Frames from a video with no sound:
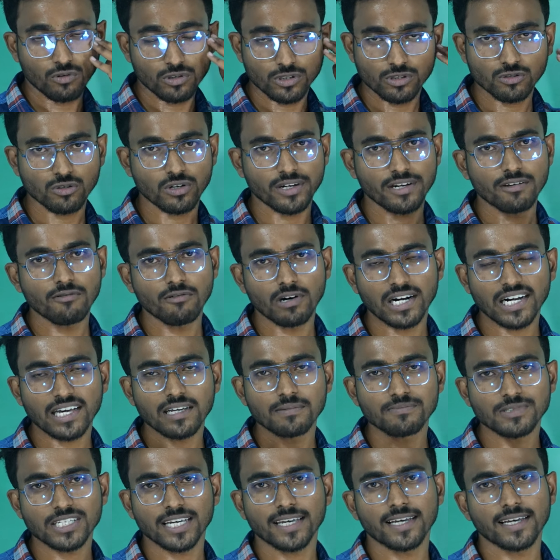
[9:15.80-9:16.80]
sorry, what I
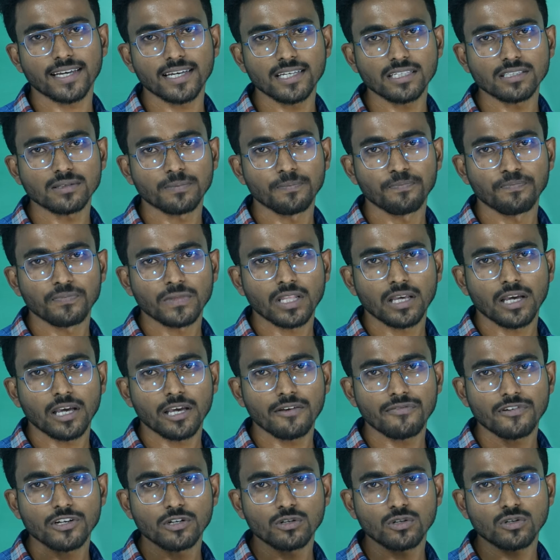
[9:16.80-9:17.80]
am saying is,
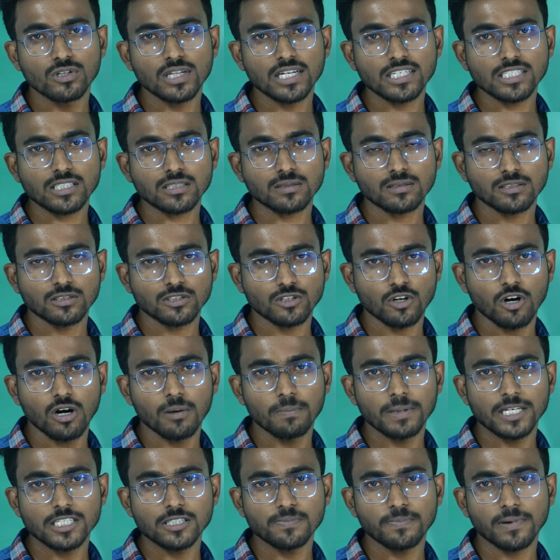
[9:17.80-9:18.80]
if you know the
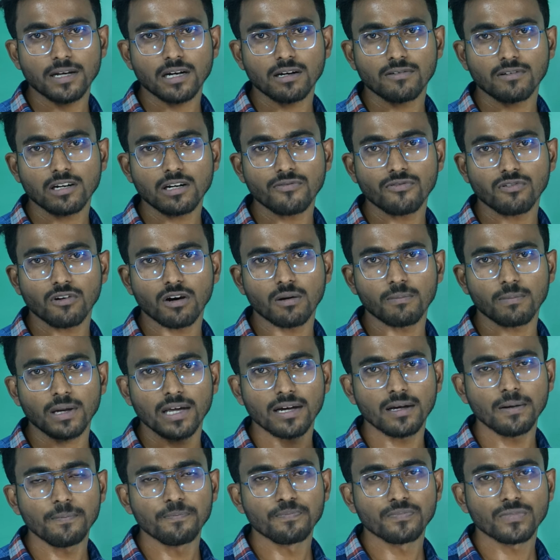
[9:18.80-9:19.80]
stoppage per hour
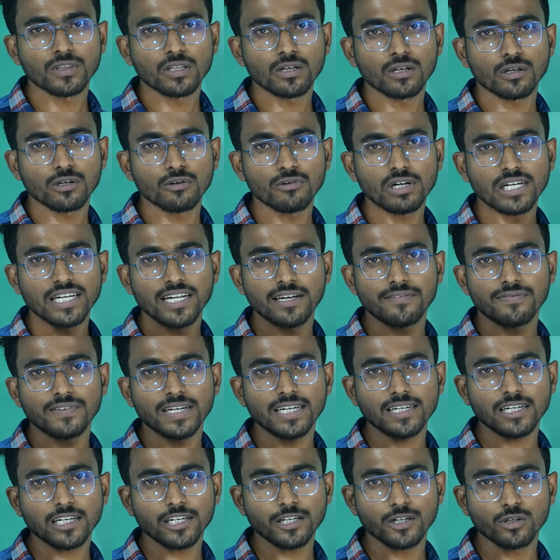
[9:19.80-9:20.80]
formula, you will
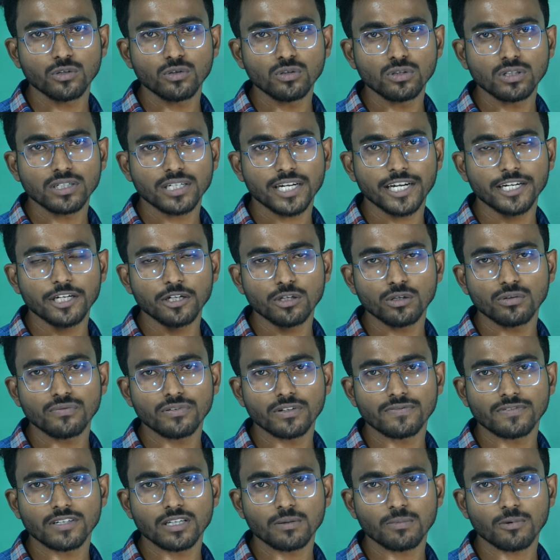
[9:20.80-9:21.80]
definitely do 10 to
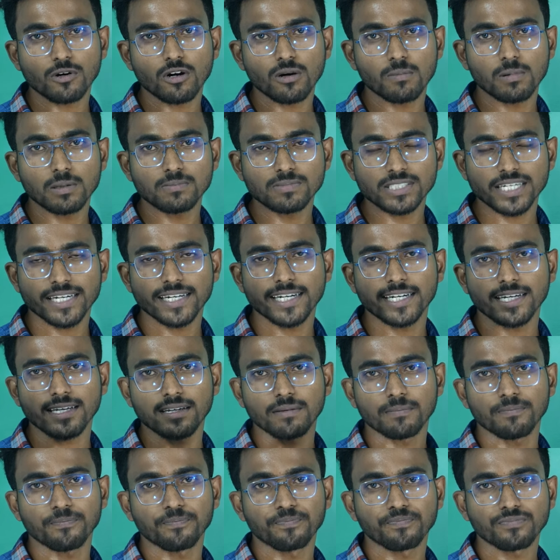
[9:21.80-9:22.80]
15 problems at a
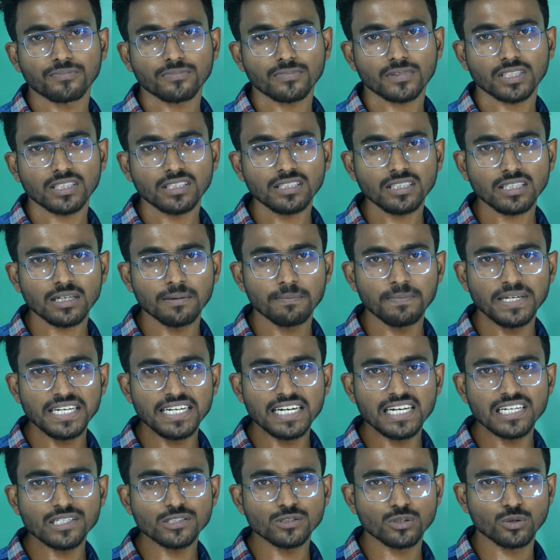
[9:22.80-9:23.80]
time,
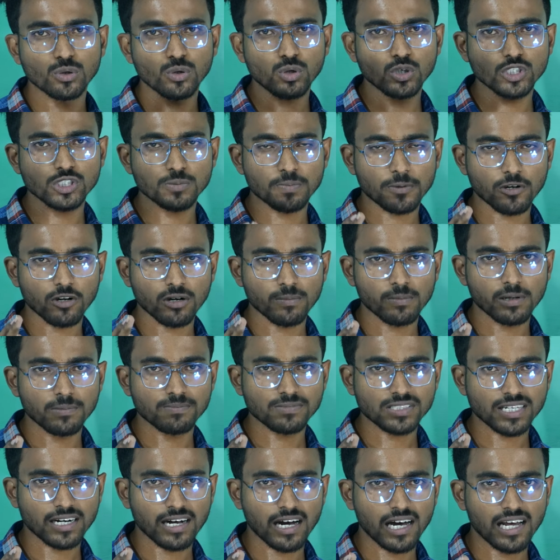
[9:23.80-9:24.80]
because those
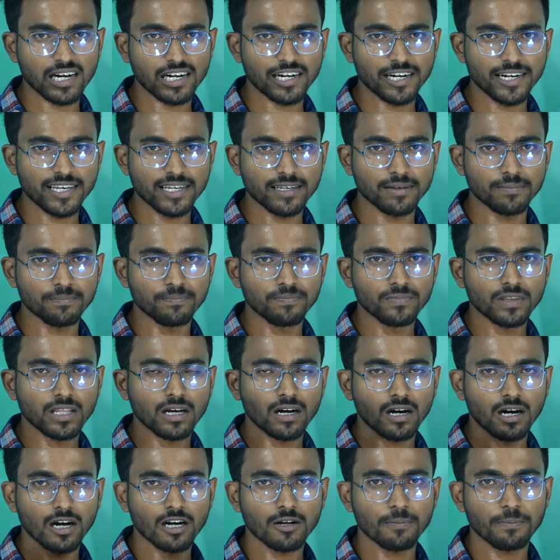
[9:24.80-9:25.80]
problems are already
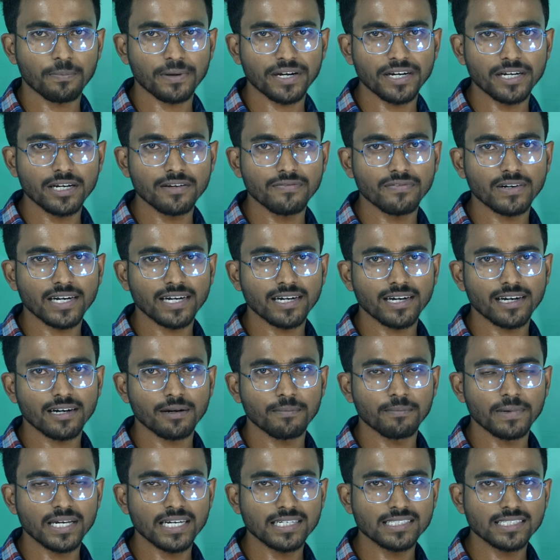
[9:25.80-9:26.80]
predefined
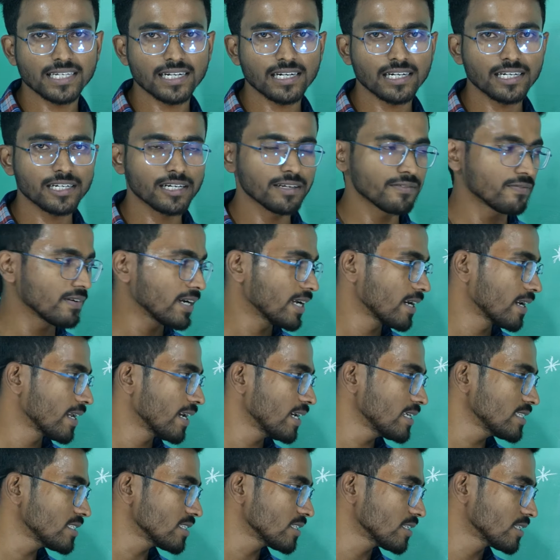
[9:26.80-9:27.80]
and majorly defined
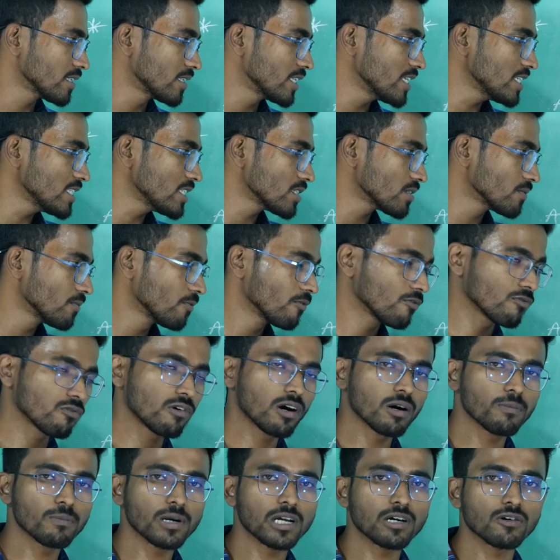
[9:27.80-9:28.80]
as this
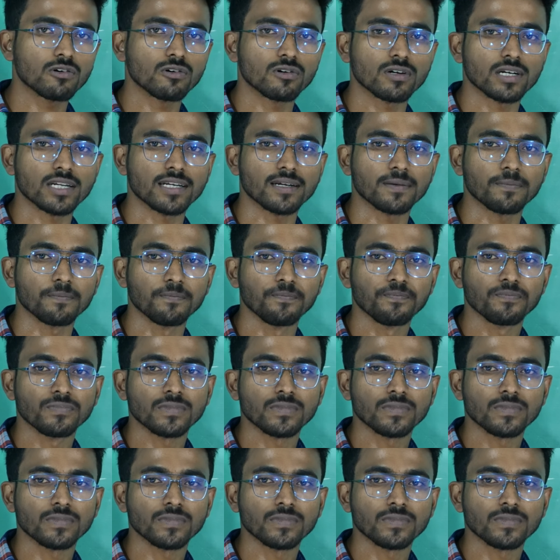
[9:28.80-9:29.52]
formula only.